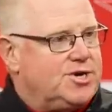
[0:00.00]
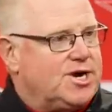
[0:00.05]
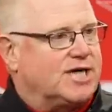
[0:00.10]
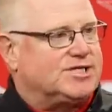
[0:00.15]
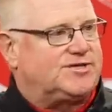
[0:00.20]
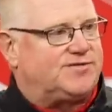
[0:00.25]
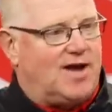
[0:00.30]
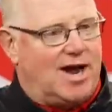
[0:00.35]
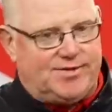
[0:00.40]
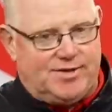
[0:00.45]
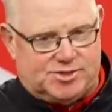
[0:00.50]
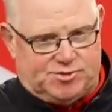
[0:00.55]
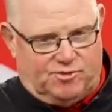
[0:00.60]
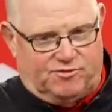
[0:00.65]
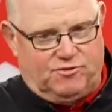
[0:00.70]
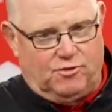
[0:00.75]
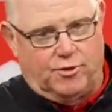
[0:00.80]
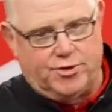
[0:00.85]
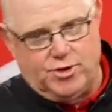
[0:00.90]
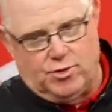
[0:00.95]
You guys have had this
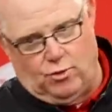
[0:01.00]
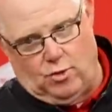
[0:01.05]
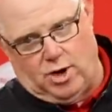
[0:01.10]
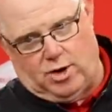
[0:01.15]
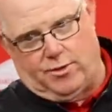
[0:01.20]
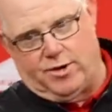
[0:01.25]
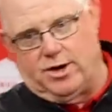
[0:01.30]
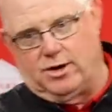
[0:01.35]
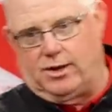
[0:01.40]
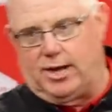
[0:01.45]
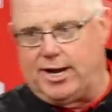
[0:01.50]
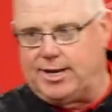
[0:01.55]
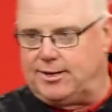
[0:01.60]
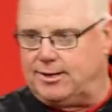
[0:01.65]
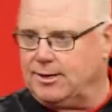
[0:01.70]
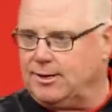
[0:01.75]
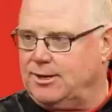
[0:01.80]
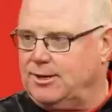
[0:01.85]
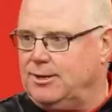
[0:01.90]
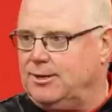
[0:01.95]
before your work where you're
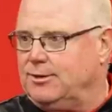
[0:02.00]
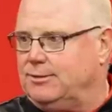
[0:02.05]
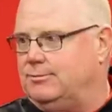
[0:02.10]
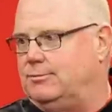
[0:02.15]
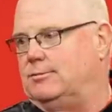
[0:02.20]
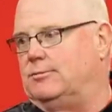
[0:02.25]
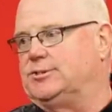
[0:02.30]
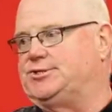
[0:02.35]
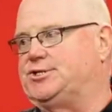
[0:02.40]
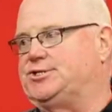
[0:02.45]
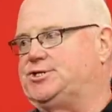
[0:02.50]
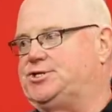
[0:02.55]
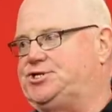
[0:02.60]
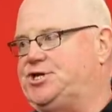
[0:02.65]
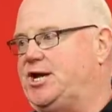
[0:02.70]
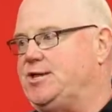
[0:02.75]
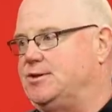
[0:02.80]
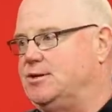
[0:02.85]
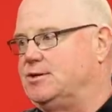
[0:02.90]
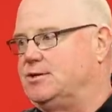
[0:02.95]
like, what's his
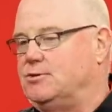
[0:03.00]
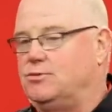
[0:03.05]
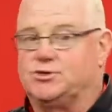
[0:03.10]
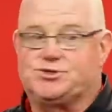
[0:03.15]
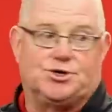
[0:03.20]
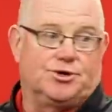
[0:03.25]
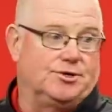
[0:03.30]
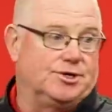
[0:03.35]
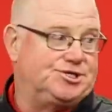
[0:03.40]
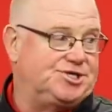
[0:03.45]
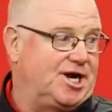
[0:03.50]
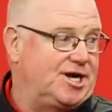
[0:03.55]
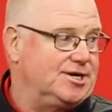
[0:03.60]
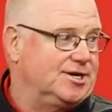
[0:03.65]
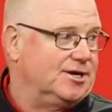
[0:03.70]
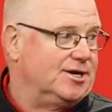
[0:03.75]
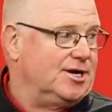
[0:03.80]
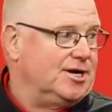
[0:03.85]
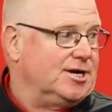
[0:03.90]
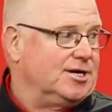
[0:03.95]
agenda? What's her
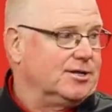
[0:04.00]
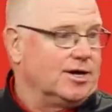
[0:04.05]
agenda?